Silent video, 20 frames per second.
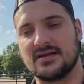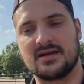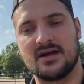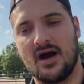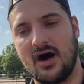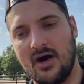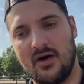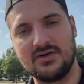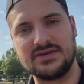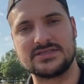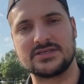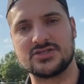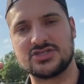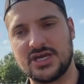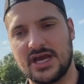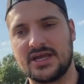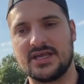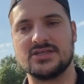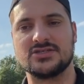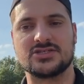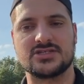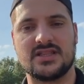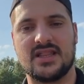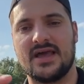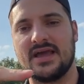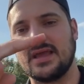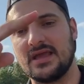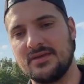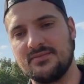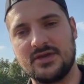always a check engine
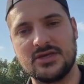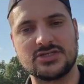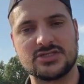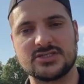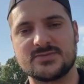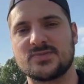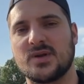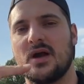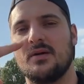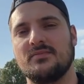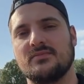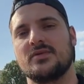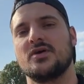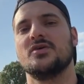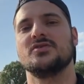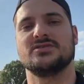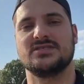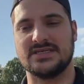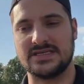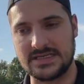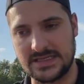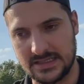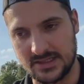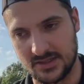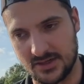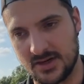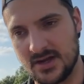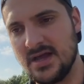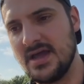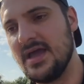light, emissions problem, go see
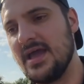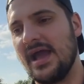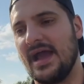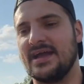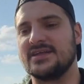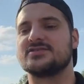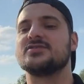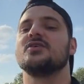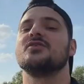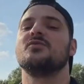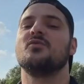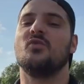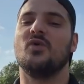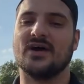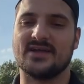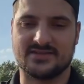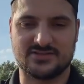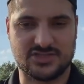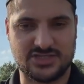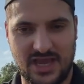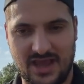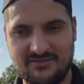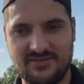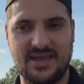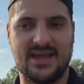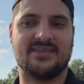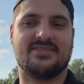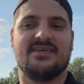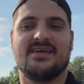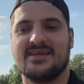dealer. And so what Chevy,
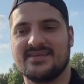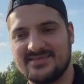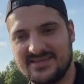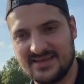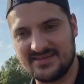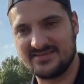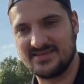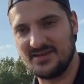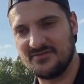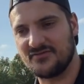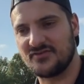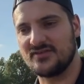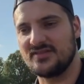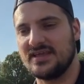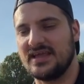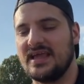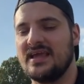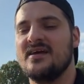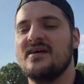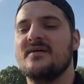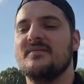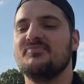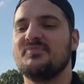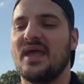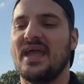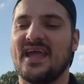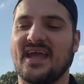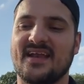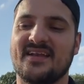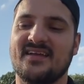I think, did differently,
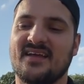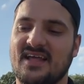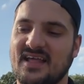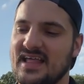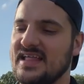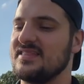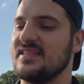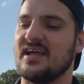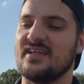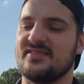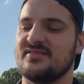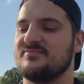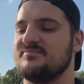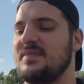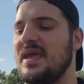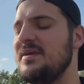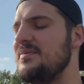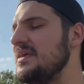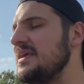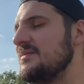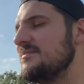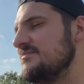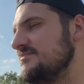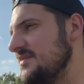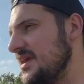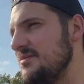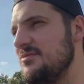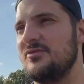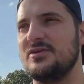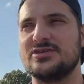and, and, and maybe,
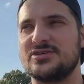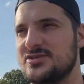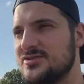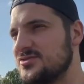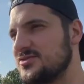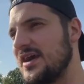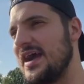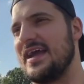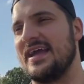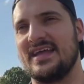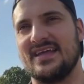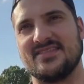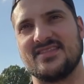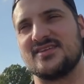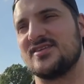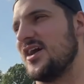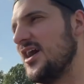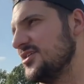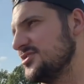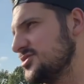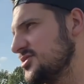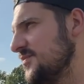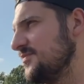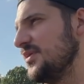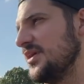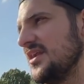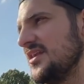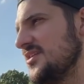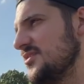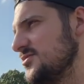maybe we should try it in the Dodge to
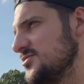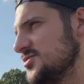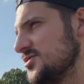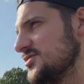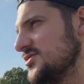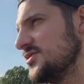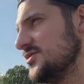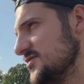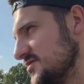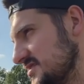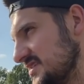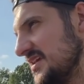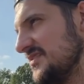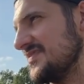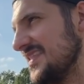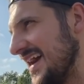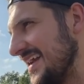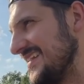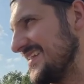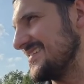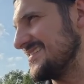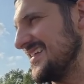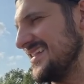put it in neutral too, see if that does